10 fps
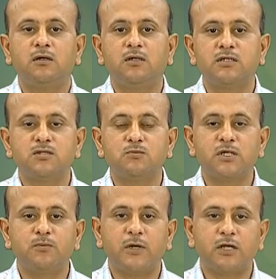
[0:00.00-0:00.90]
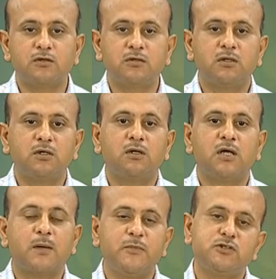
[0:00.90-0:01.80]
this is much better
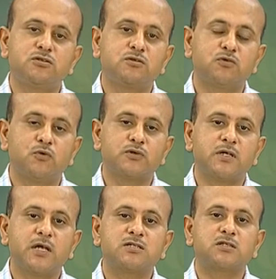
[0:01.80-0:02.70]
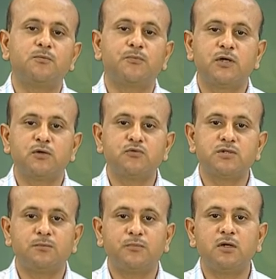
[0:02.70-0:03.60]
emission source as compared to
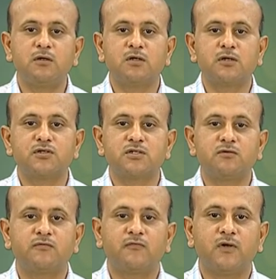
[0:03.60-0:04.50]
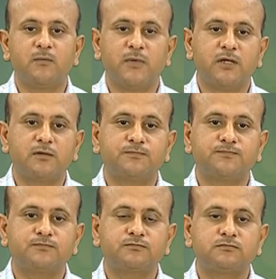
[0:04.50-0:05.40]
simple tungsten filament.
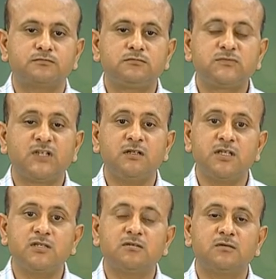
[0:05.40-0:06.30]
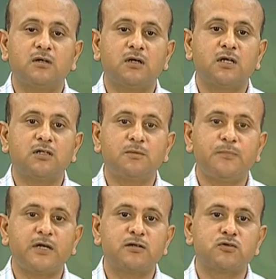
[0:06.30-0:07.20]
There is another
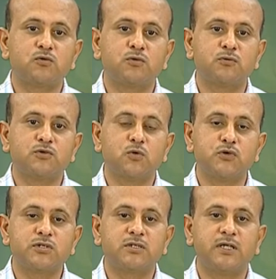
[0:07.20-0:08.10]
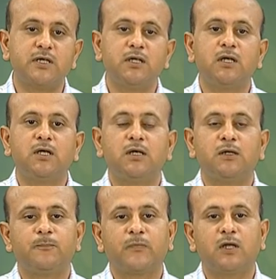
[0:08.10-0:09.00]
better source than
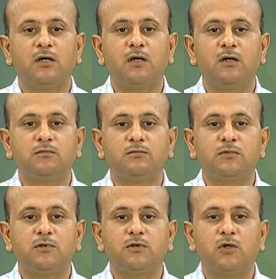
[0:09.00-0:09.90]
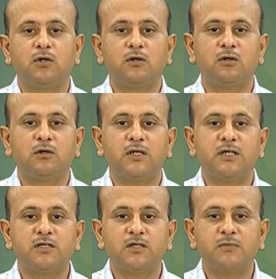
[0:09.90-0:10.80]
uh, your
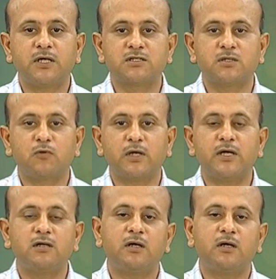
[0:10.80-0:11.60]
lanthanum hexaboride